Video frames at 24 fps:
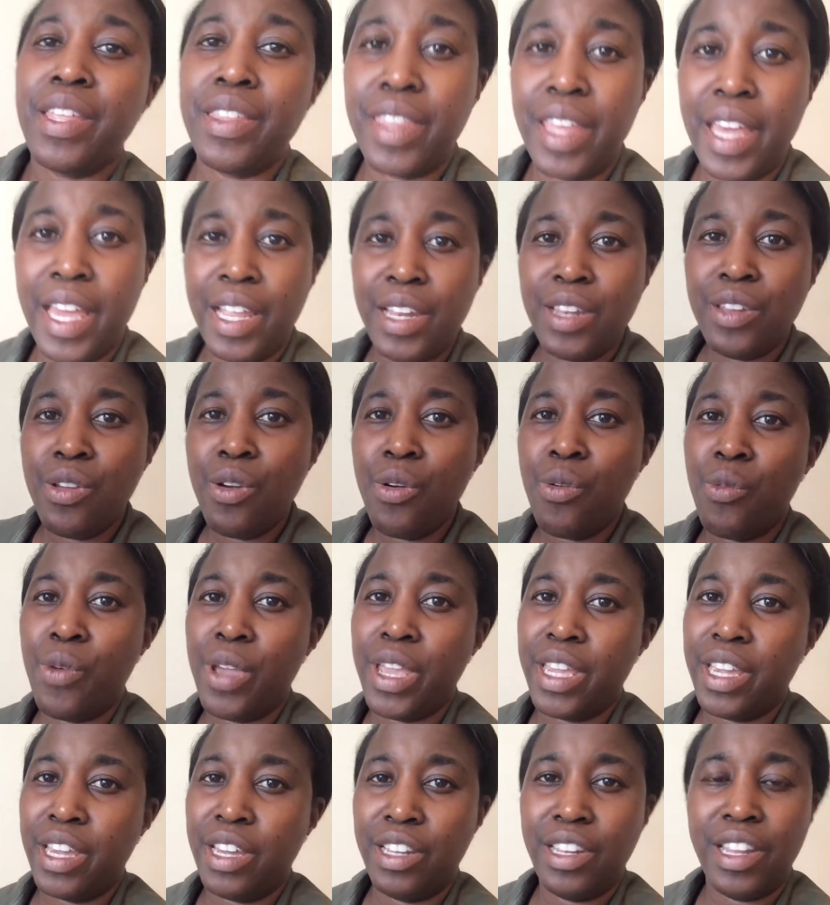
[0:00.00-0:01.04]
then
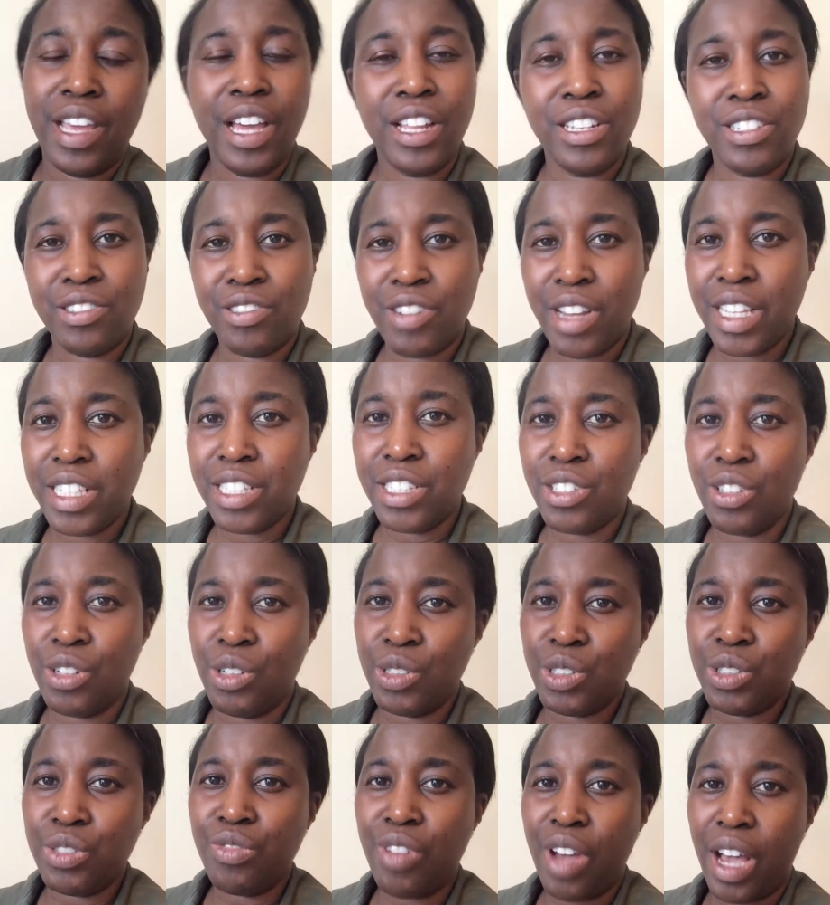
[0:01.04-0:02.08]
we can address
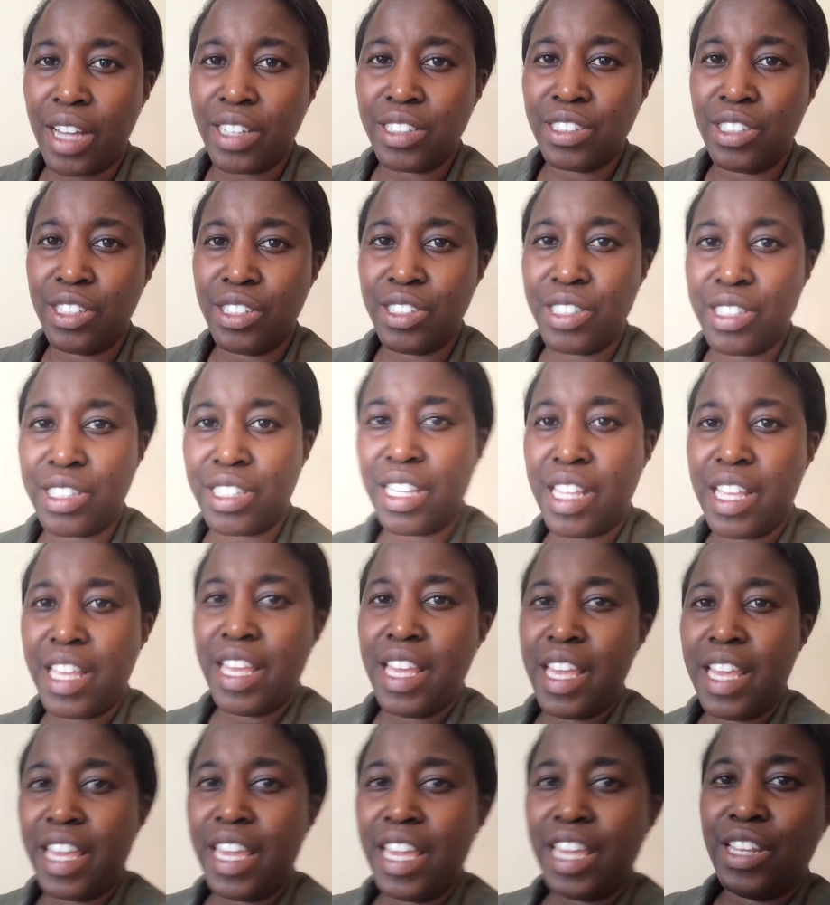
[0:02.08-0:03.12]
those factors
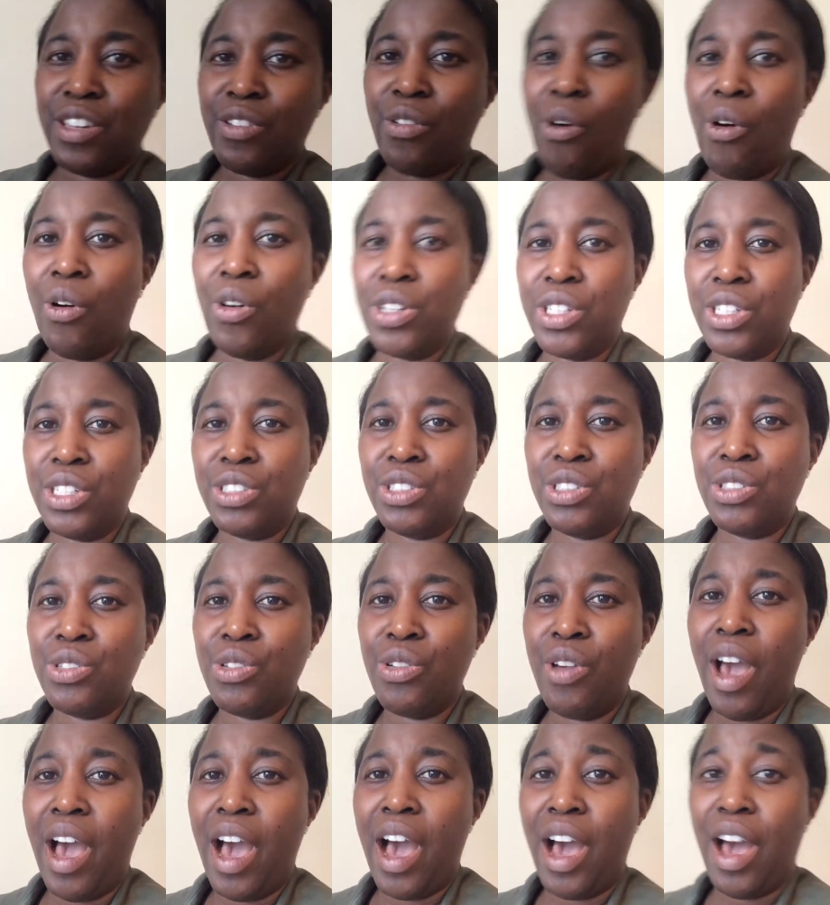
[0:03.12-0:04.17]
in order
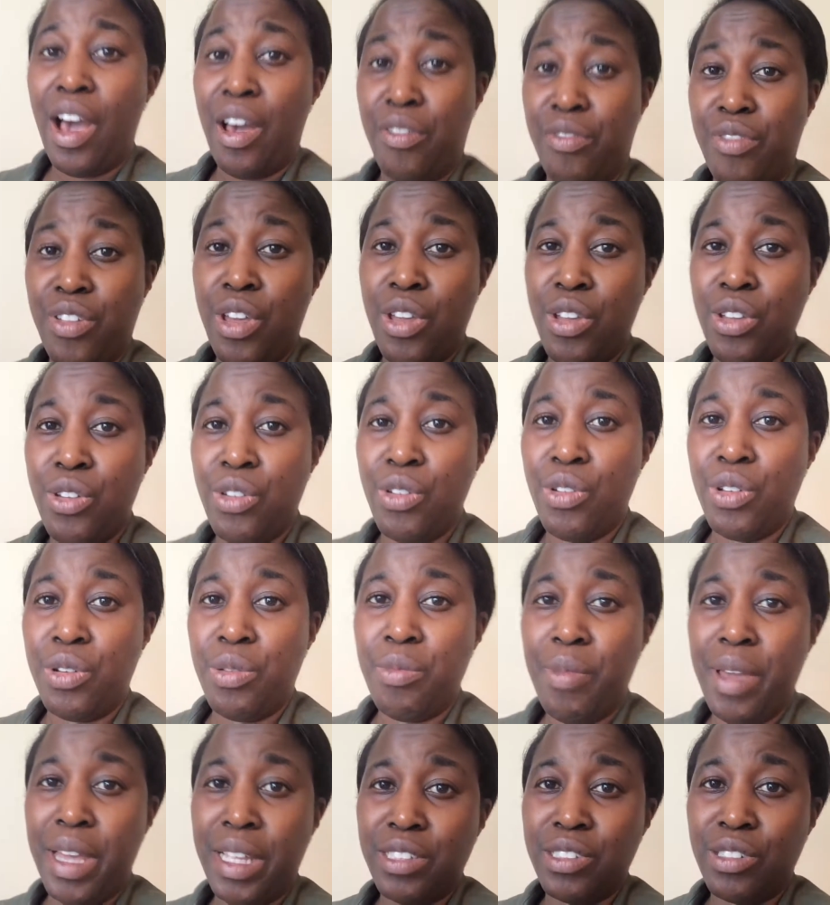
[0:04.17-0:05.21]
to have
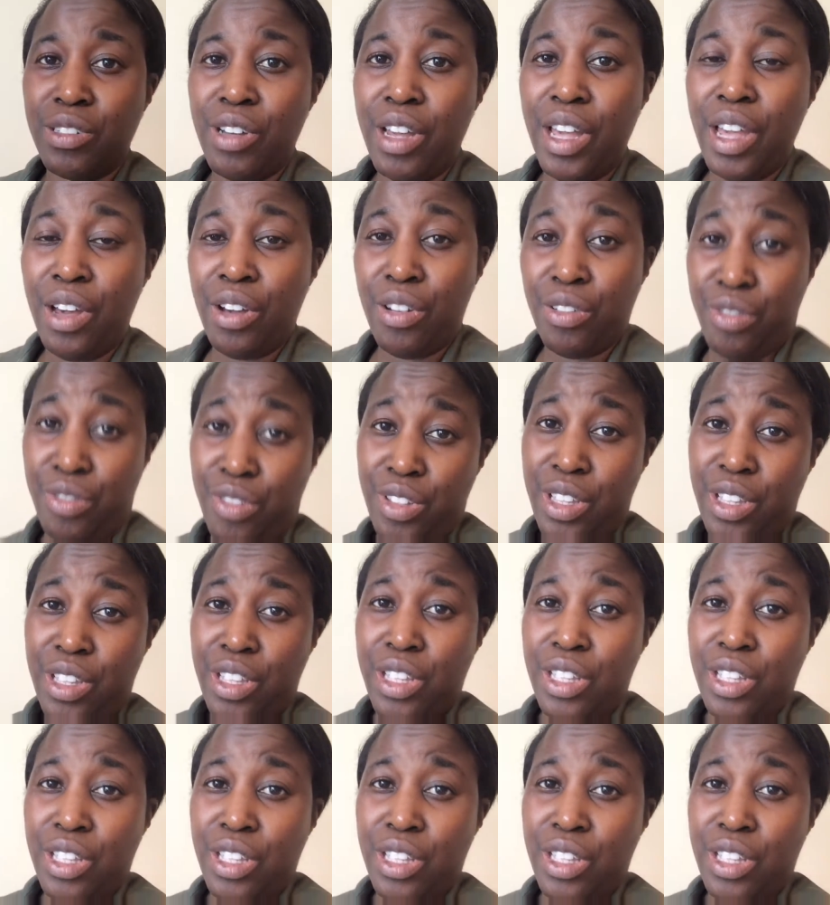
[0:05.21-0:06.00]
good mental health.